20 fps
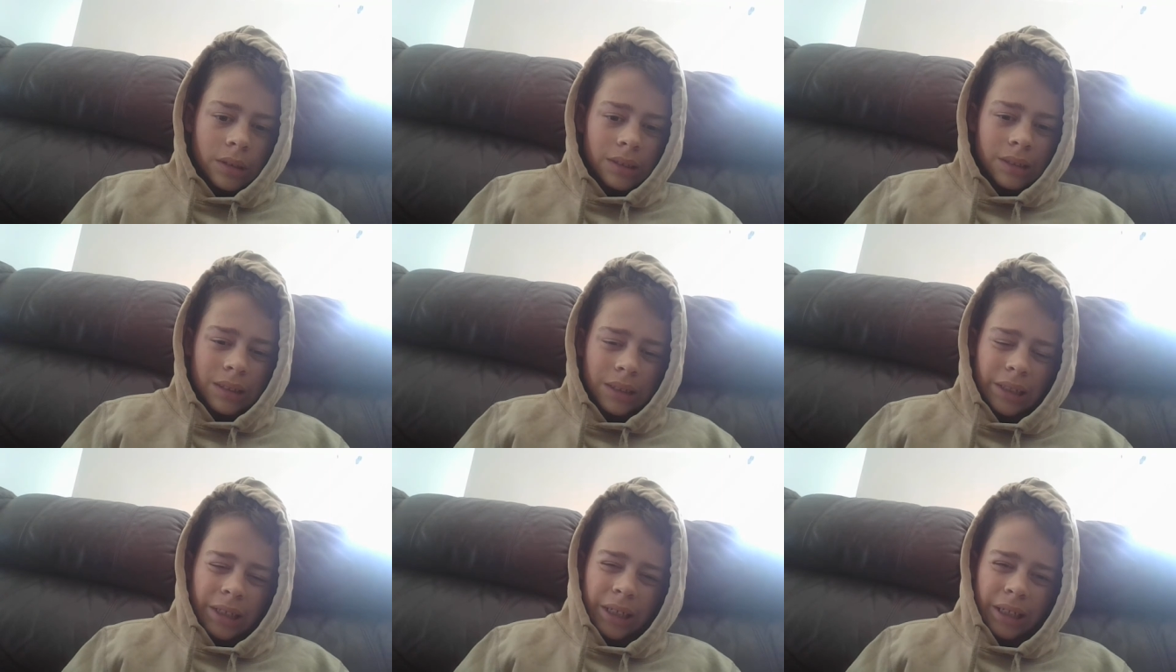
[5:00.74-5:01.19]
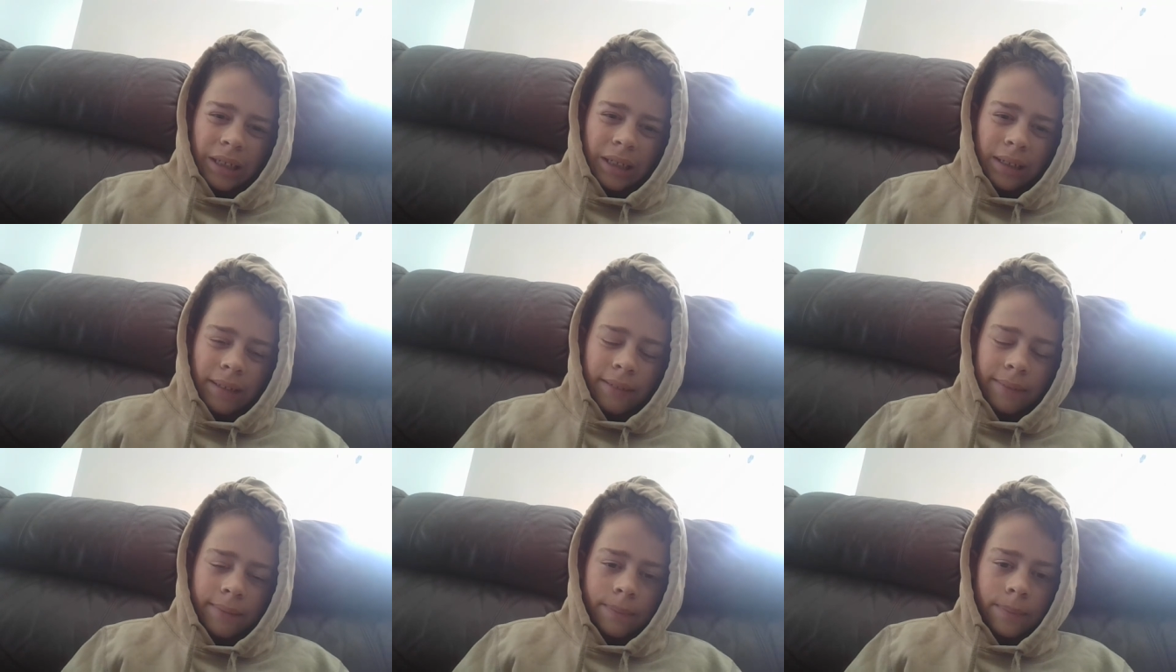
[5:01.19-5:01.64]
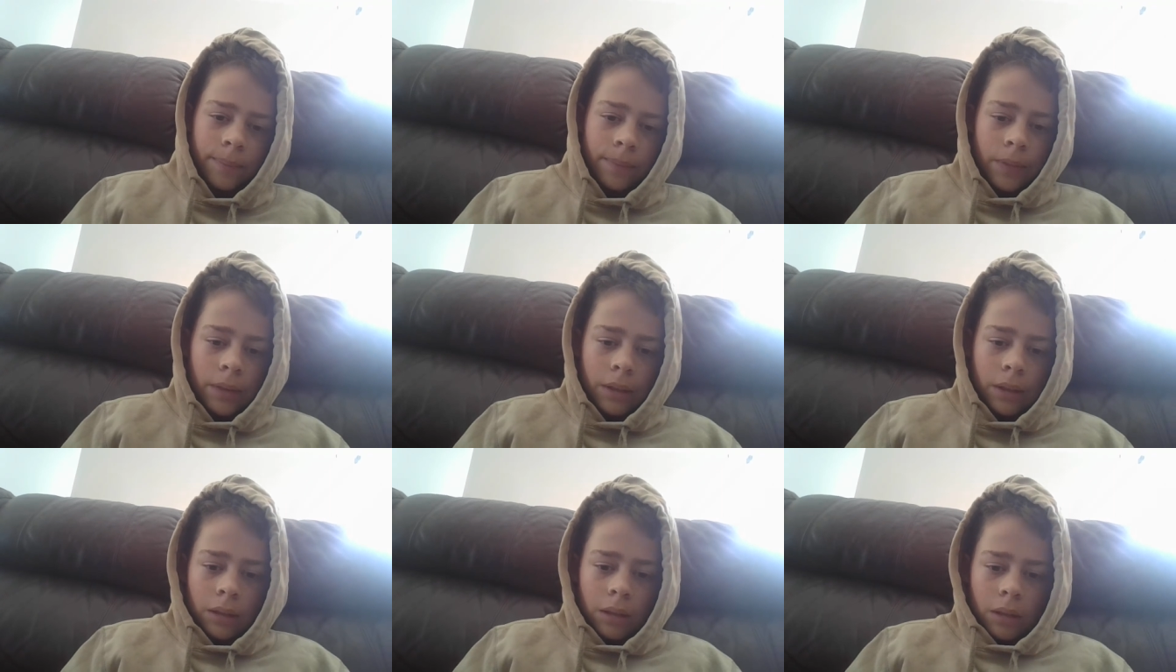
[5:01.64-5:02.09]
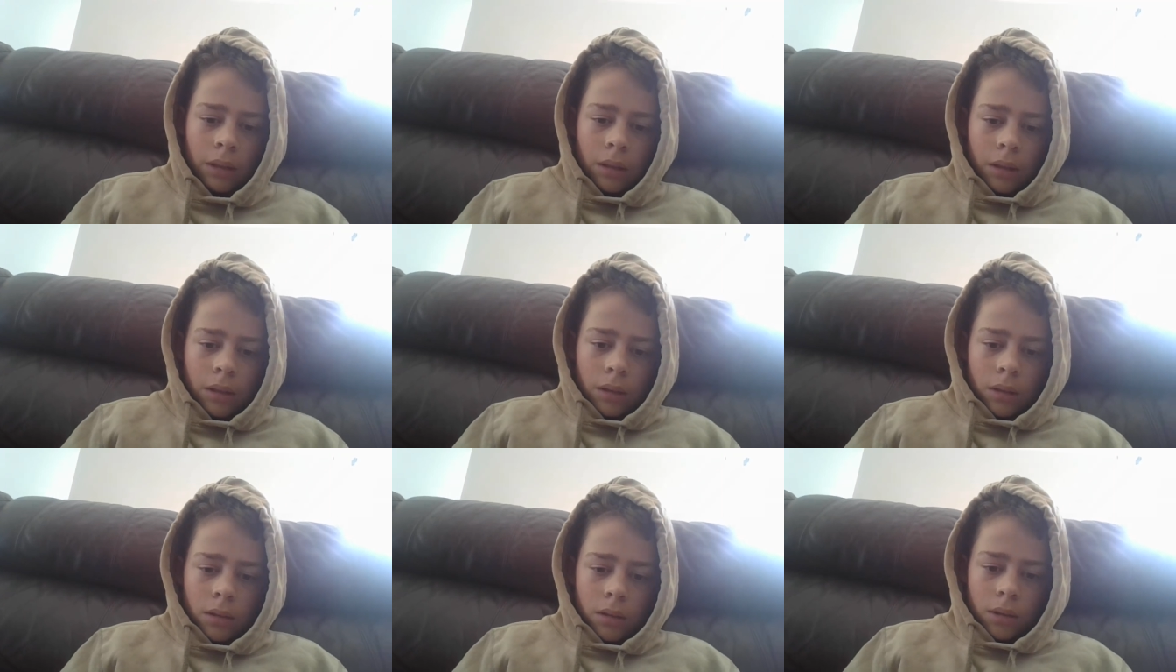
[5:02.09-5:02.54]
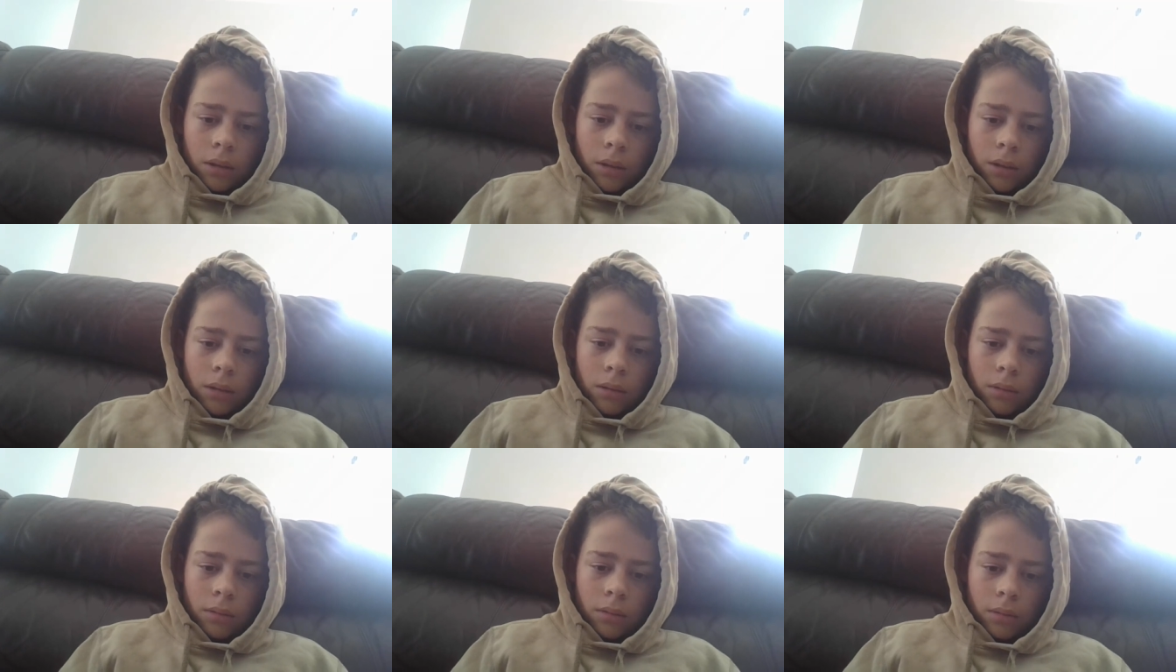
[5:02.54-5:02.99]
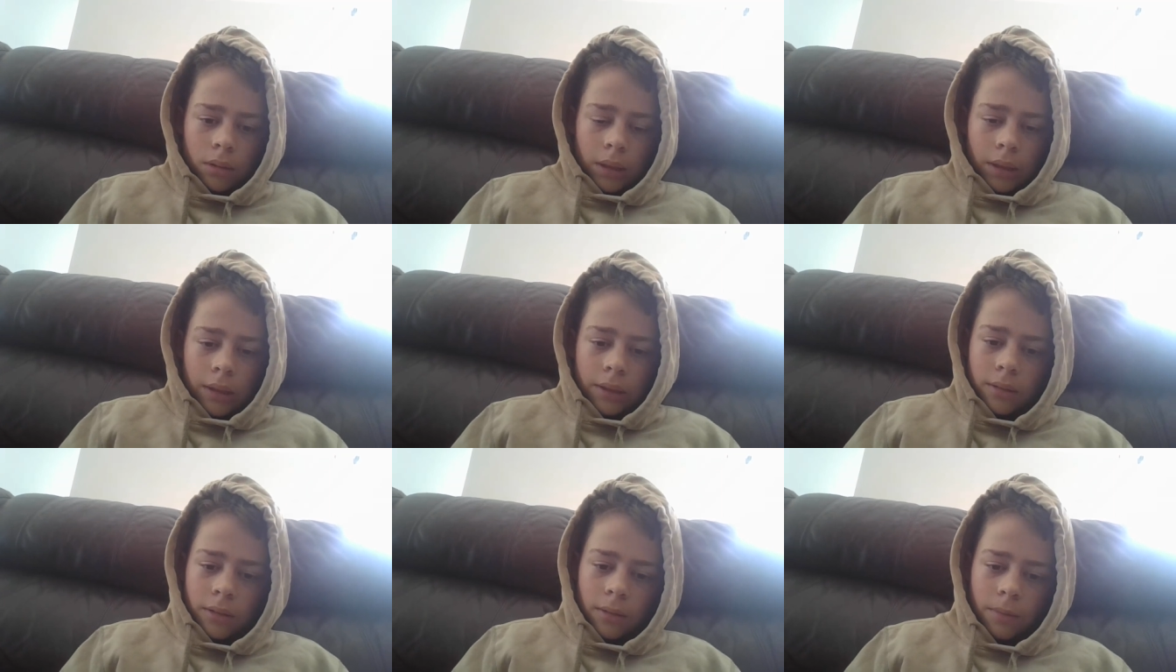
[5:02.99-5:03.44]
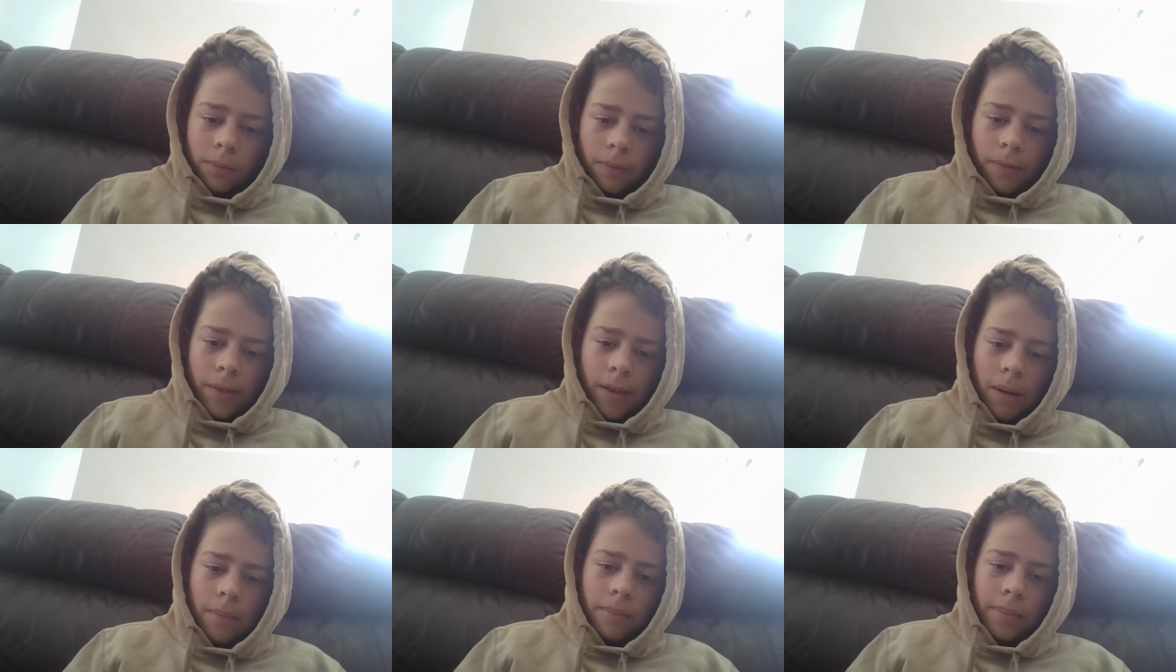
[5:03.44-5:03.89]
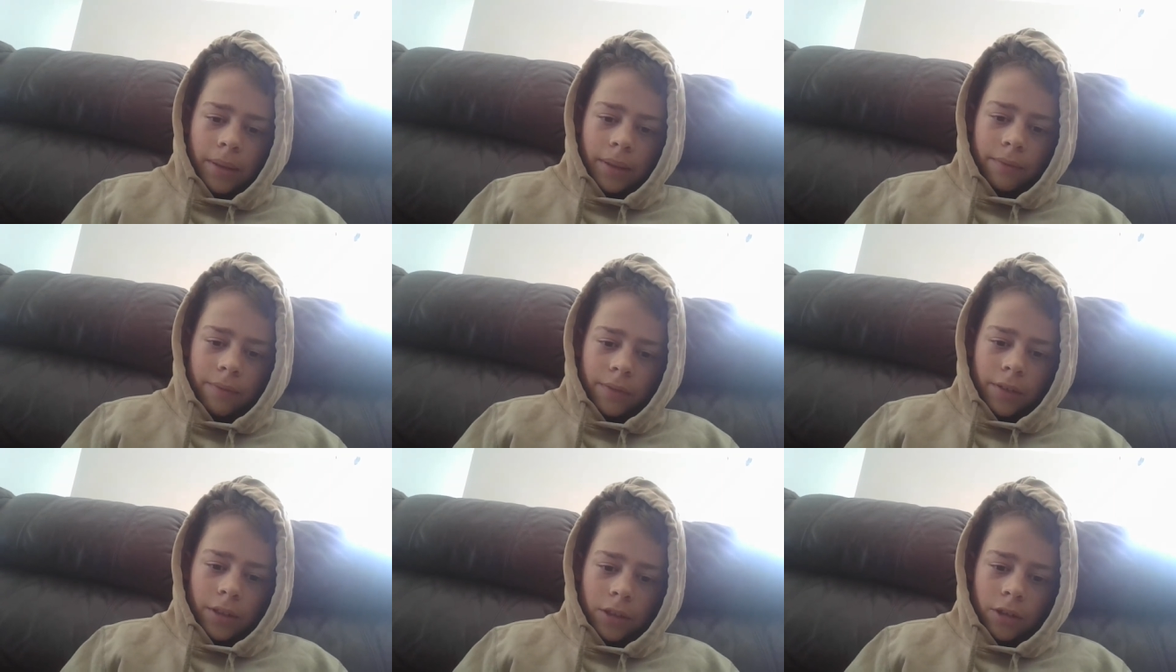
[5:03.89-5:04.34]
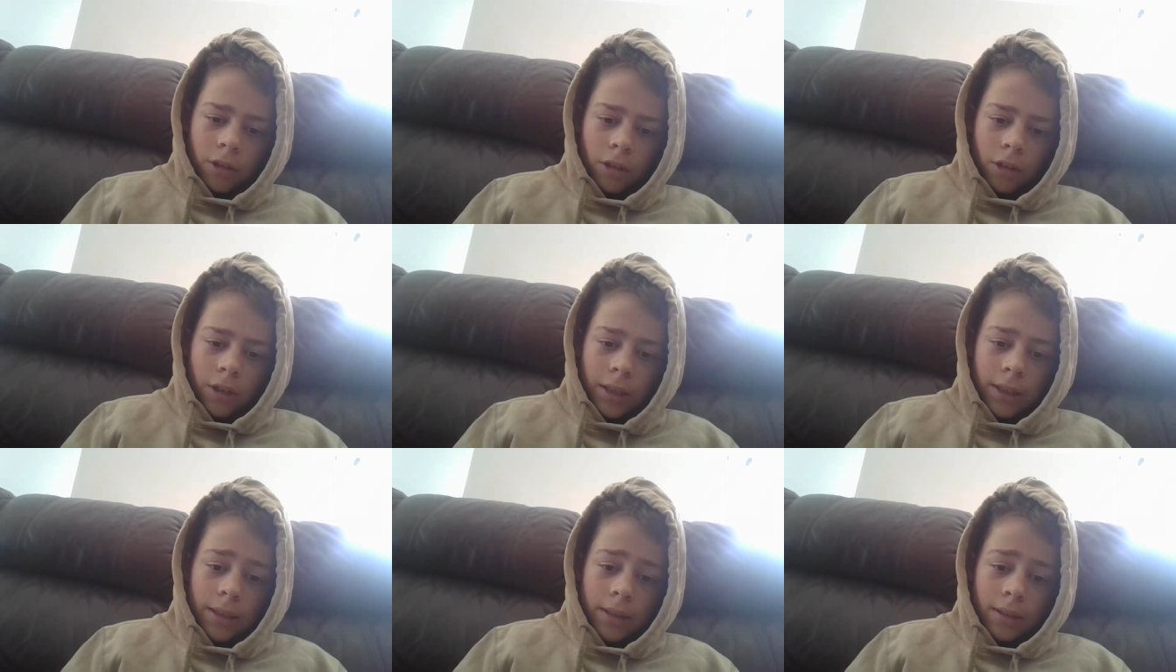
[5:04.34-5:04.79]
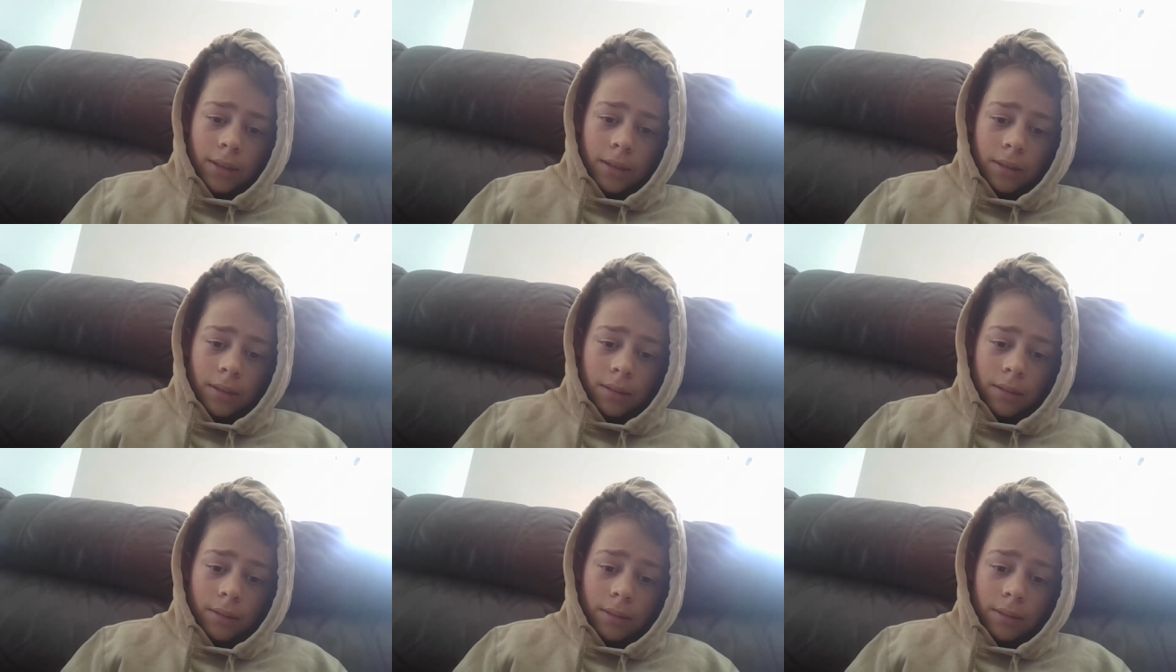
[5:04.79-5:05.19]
yeah. So yeah, it was a thumping for the doggies.